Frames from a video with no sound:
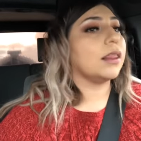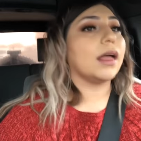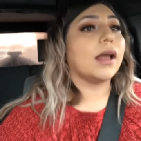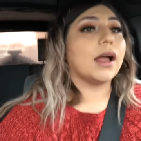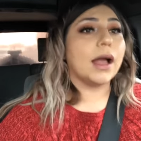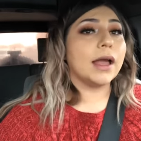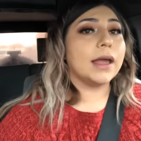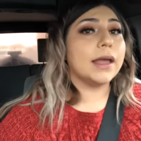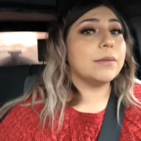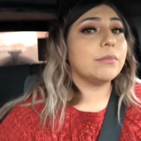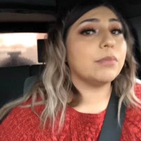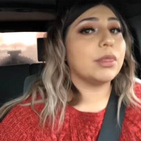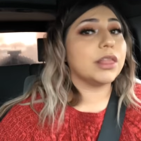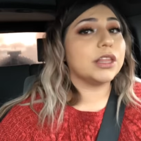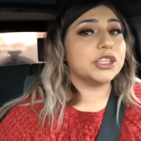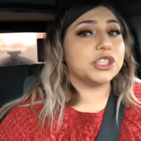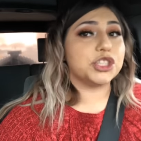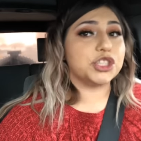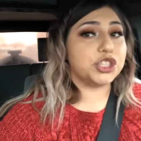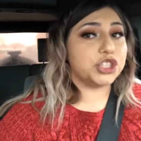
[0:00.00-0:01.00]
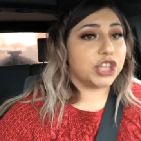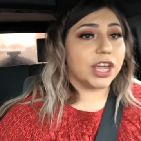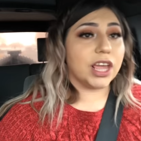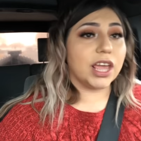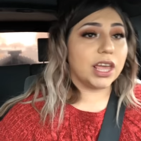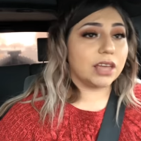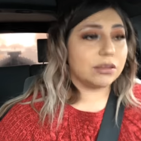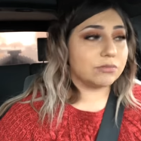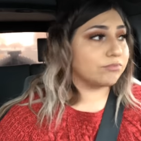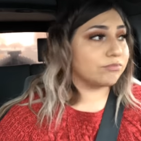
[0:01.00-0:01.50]
Like, I am
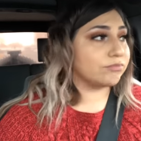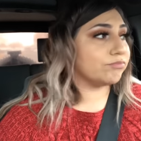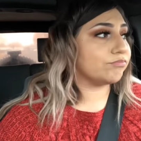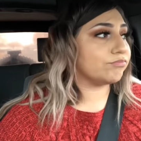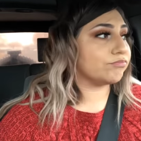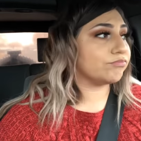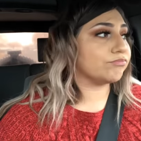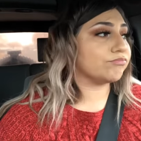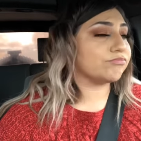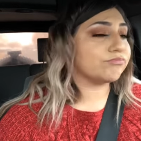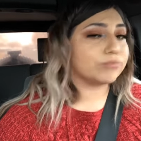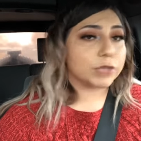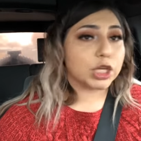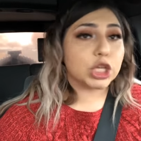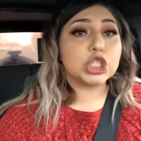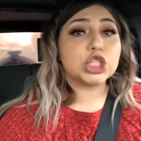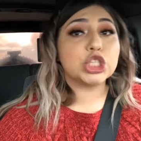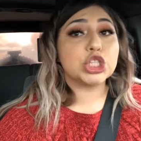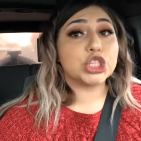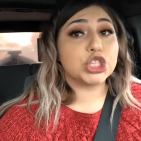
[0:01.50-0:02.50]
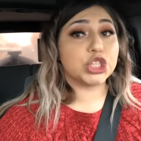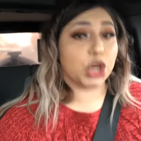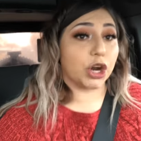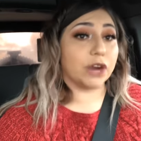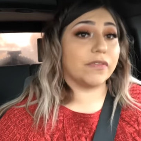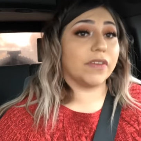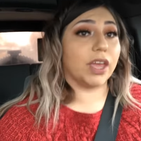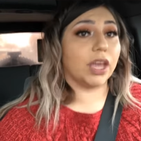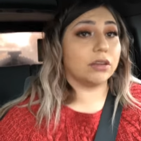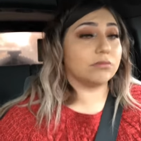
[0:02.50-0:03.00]
legit
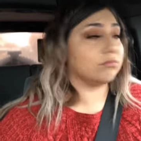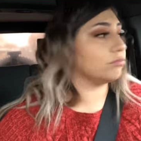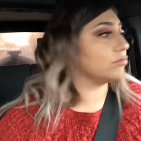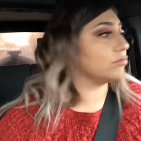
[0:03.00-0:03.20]
starving.